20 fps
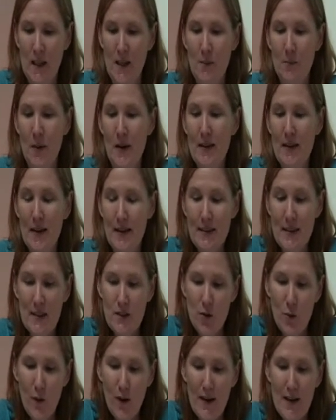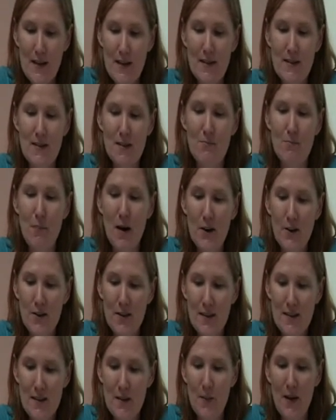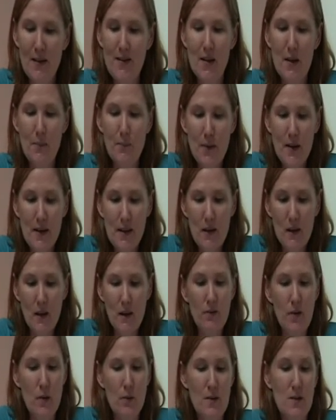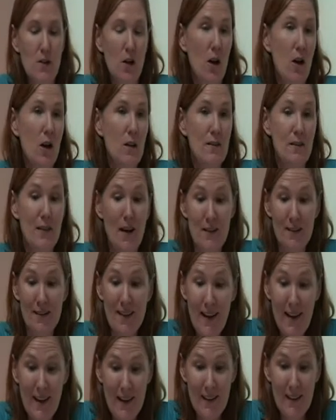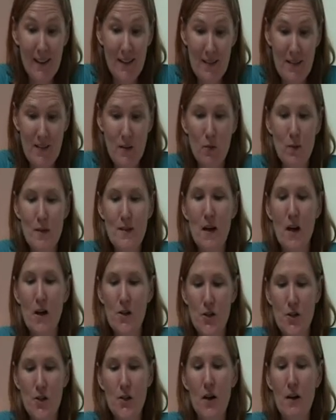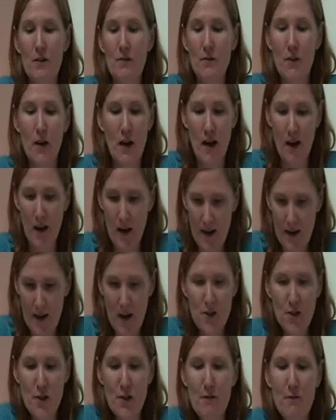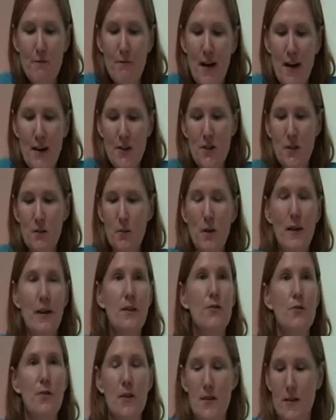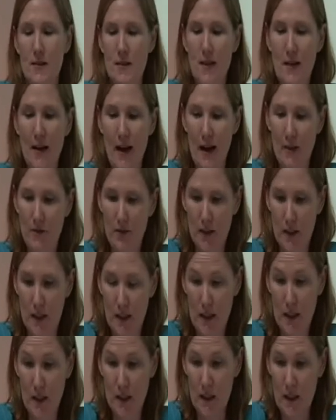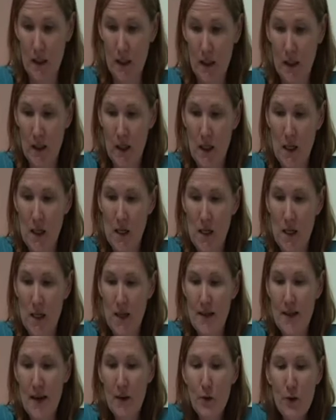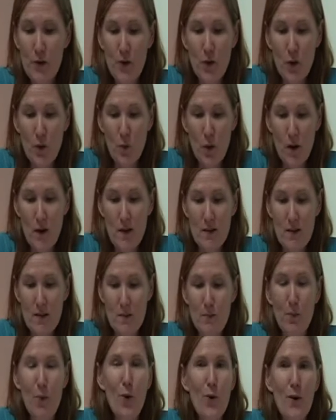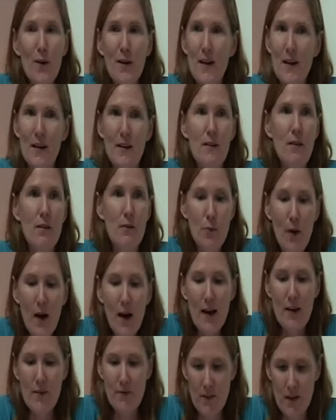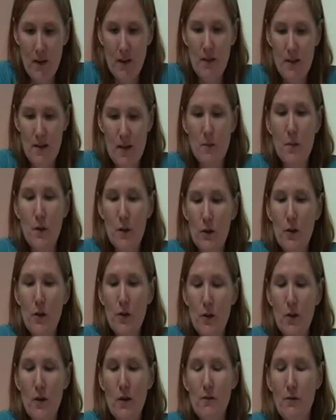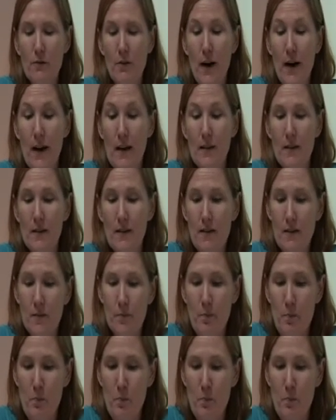By the 1920s, modernism and the appeal of what was called l'art nègre had ushered a fashionable interest in Africa. Negritude was born and thrived in this milieu in France.